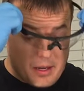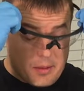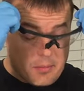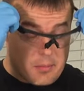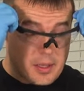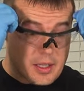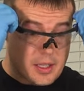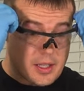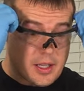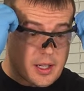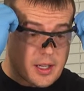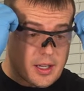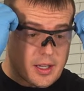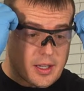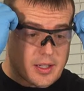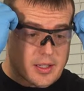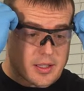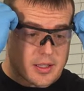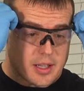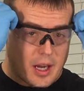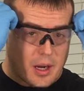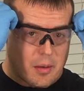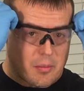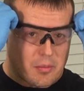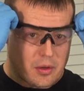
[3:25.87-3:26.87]

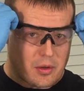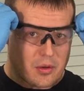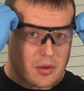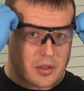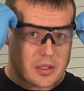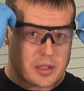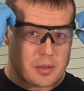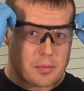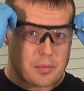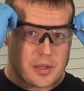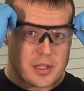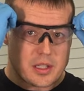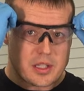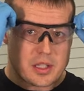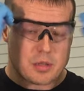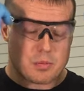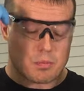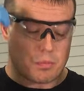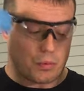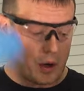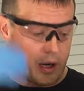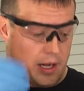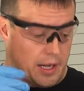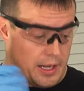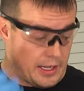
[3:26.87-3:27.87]
because I'm going to be
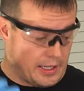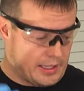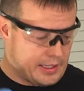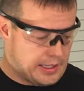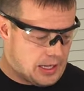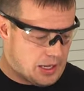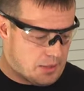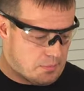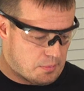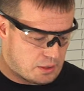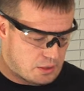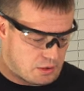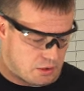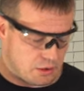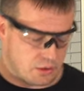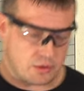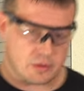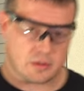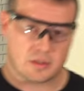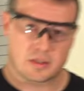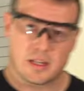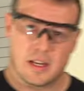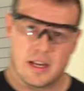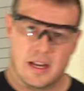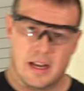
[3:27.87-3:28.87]
spraying
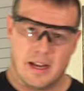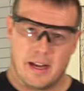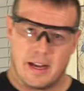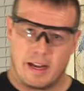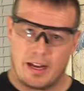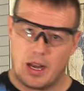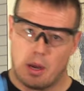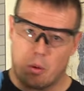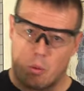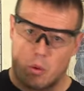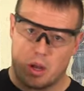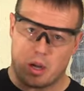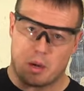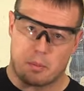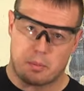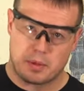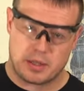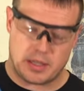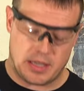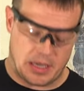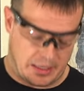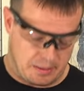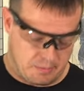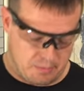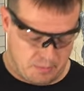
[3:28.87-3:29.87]
chemicals and I wanna
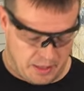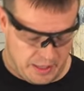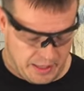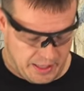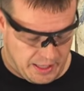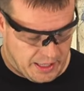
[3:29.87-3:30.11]
protect my